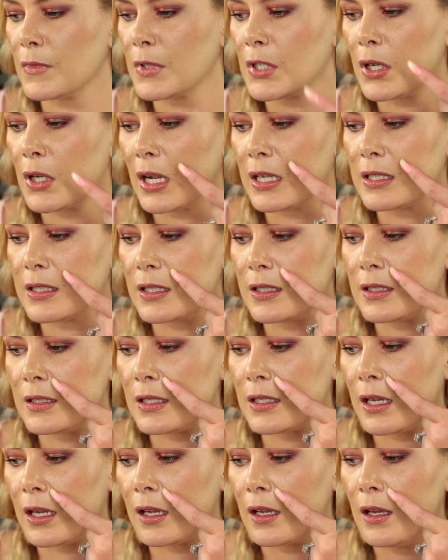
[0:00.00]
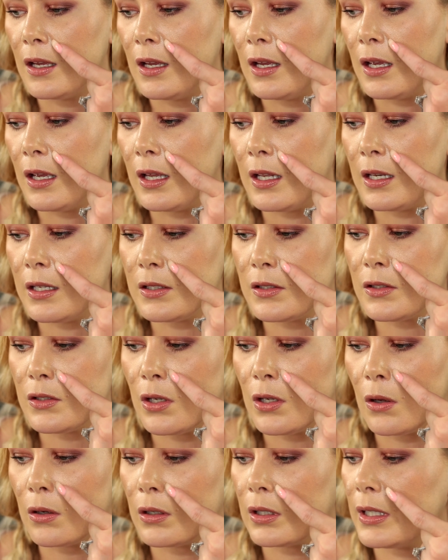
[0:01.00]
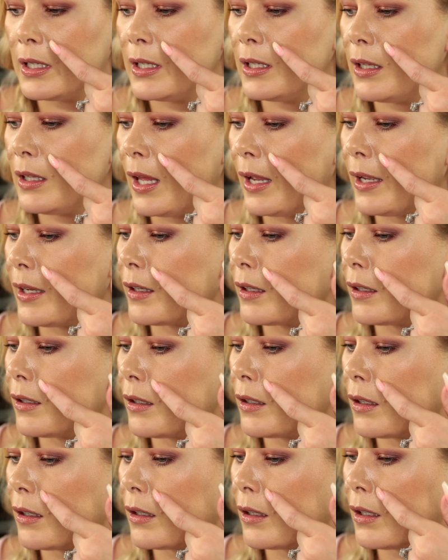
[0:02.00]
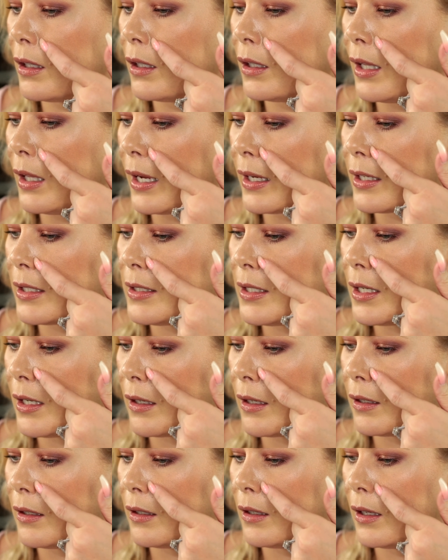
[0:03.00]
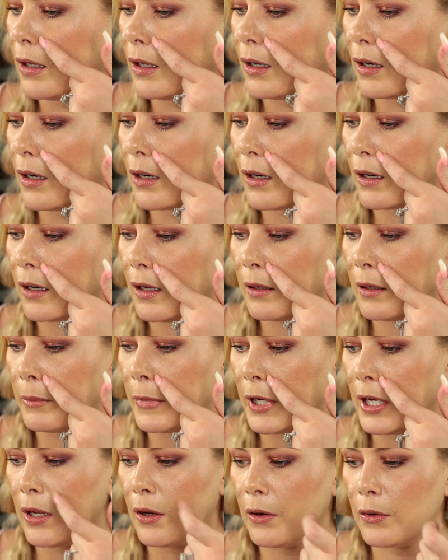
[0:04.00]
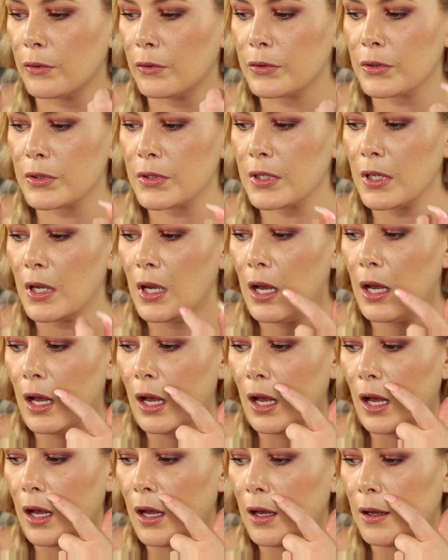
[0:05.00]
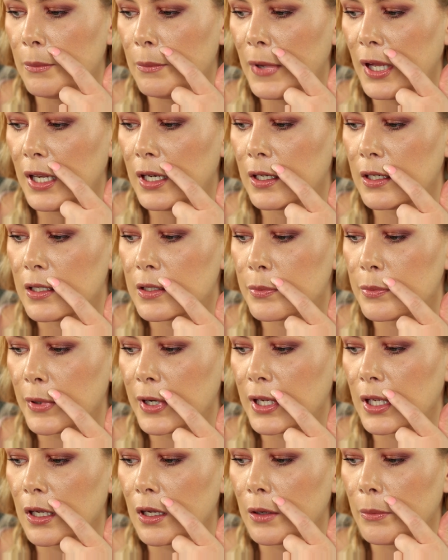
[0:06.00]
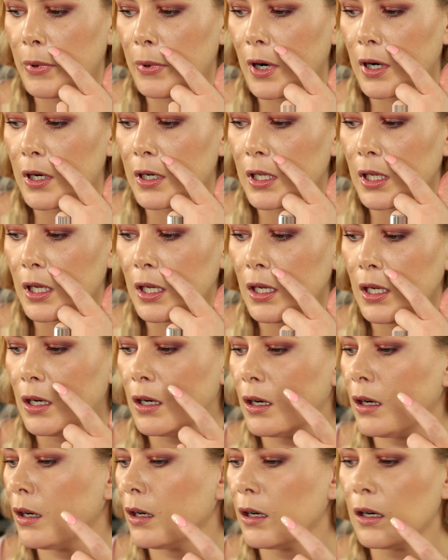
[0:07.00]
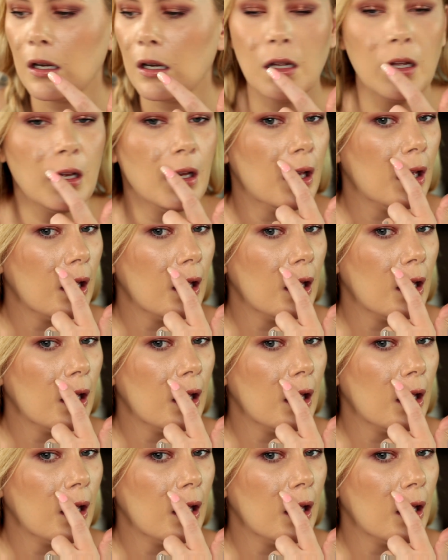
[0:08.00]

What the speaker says: So you guys can see, it is totally like collecting here in my nose, and it is breaking apart here